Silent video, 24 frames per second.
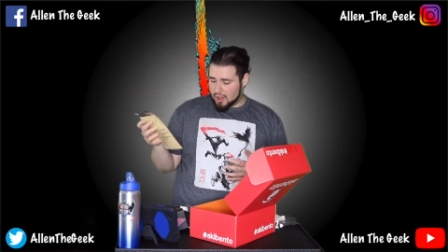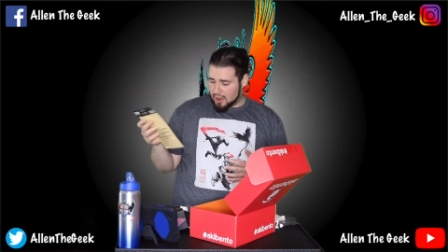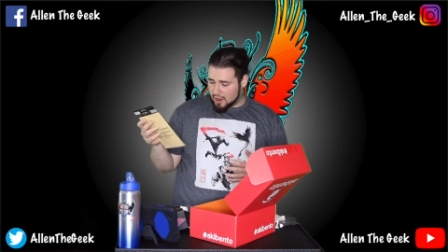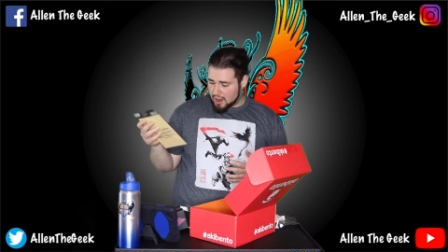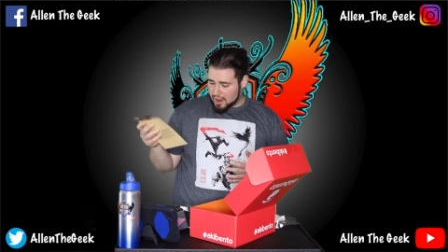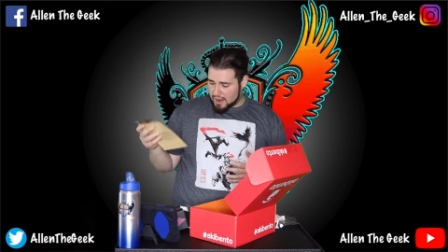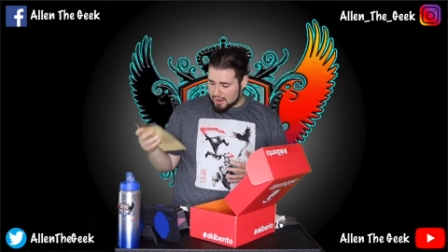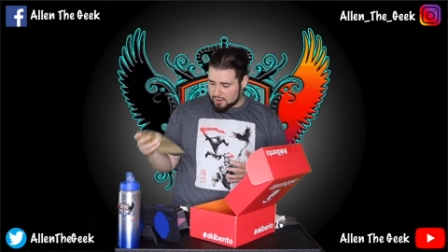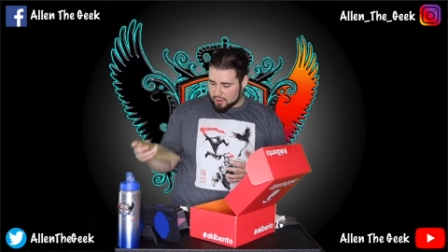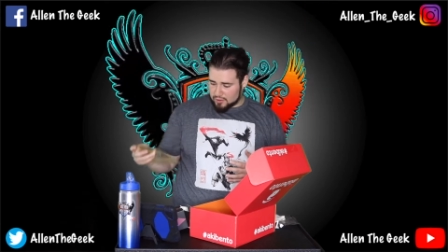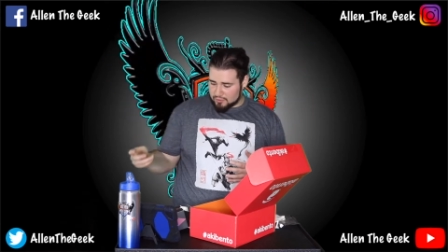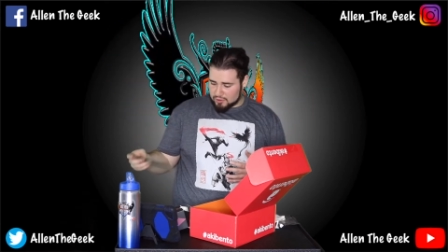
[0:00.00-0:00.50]

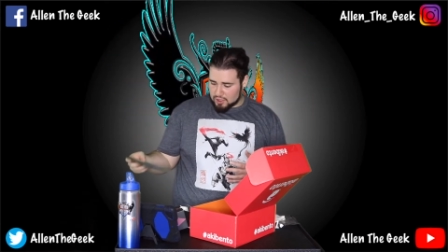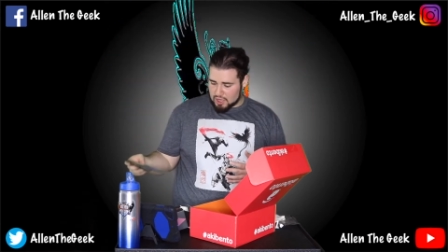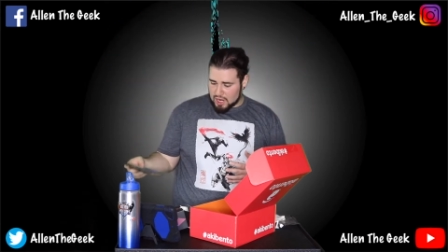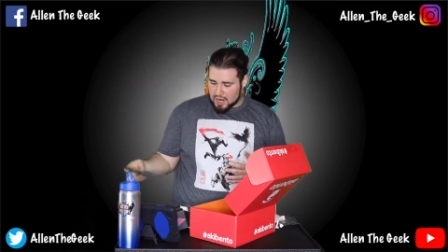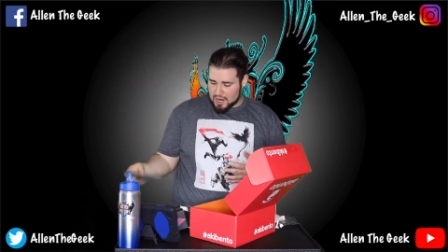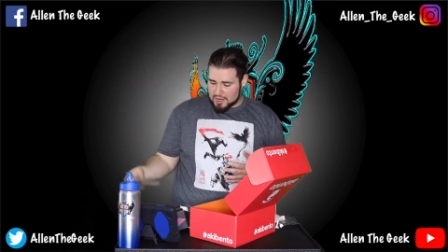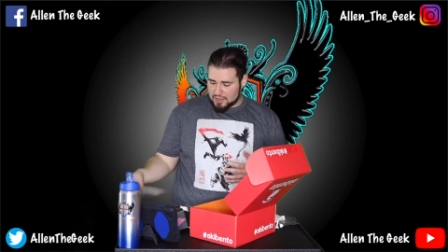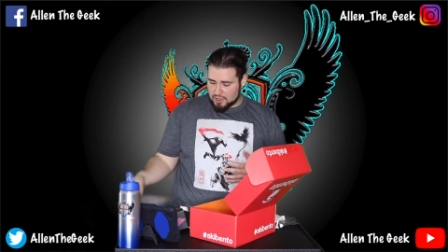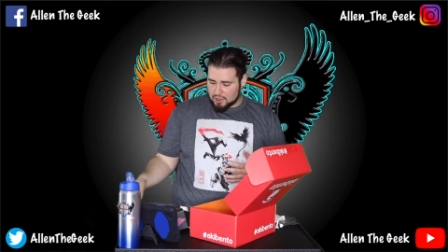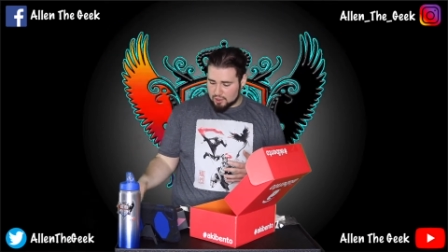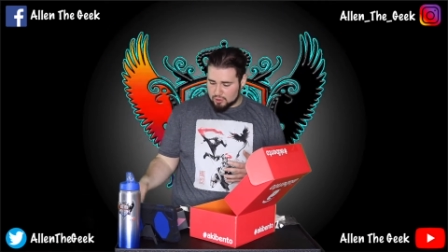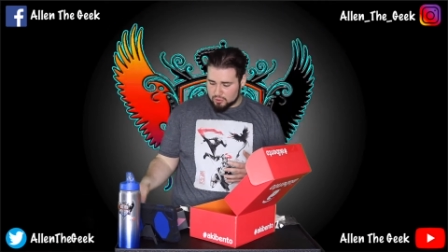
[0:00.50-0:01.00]
However,
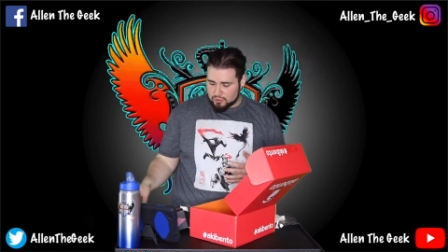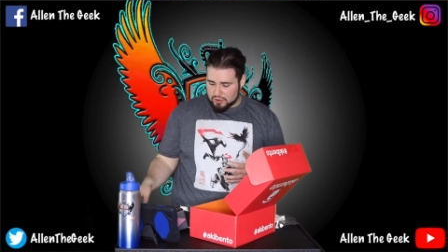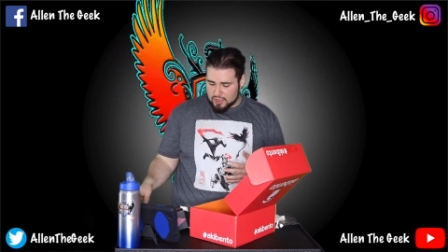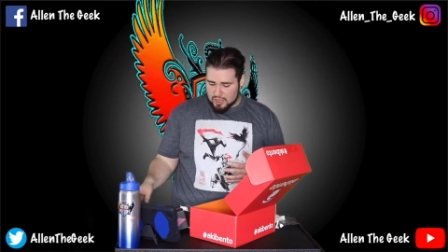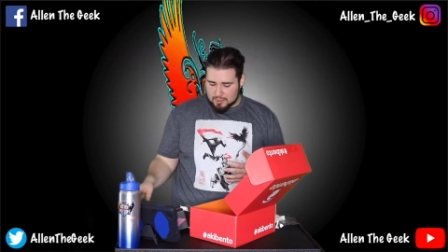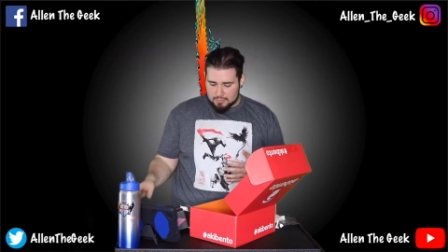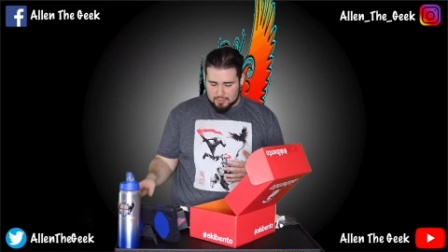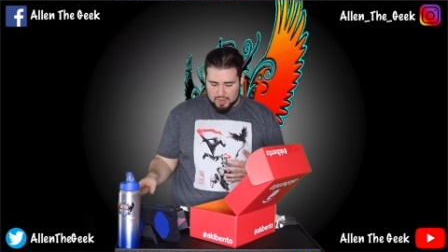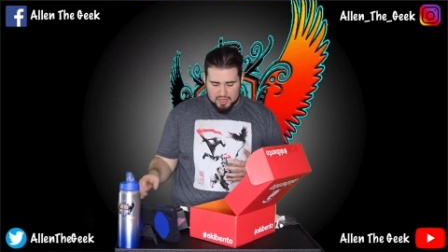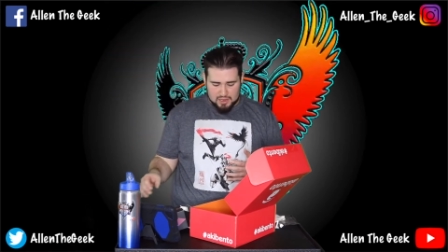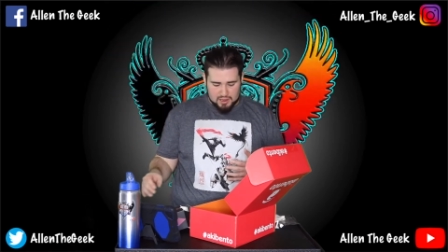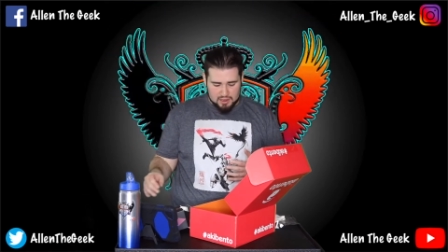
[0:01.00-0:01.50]
I own
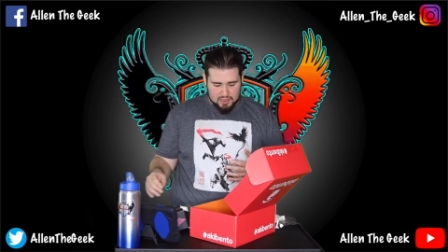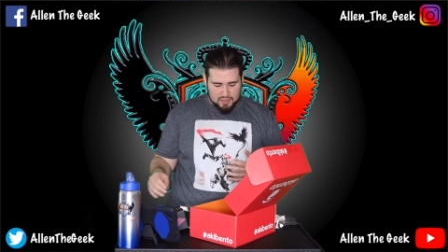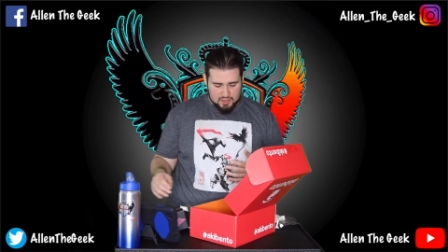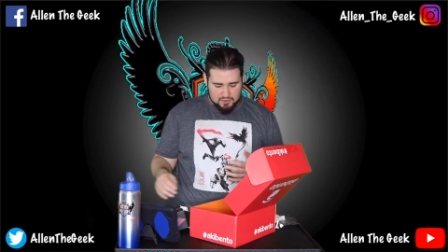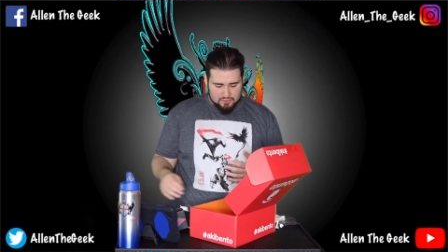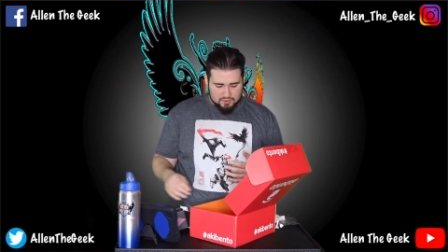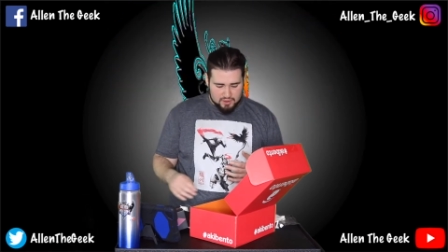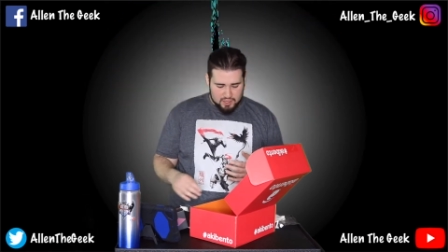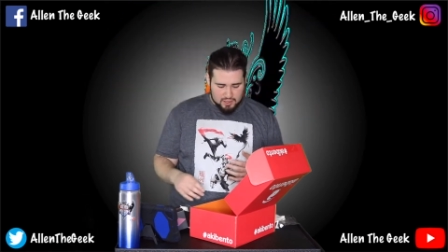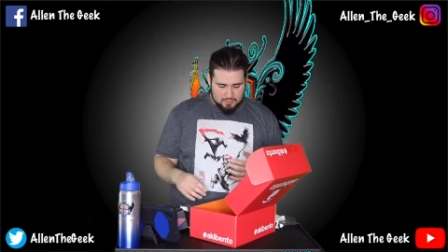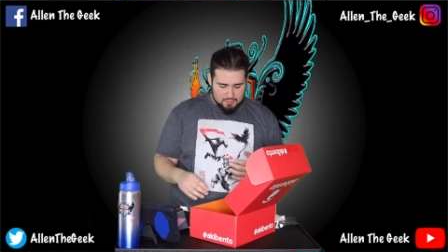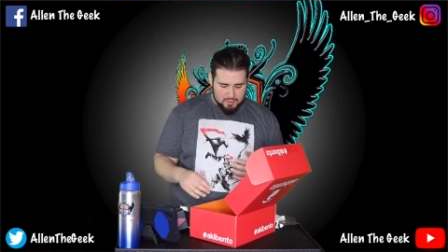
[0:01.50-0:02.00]
them, I love
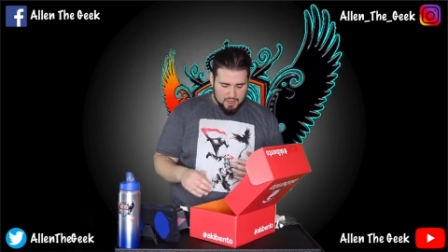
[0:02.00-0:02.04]
them,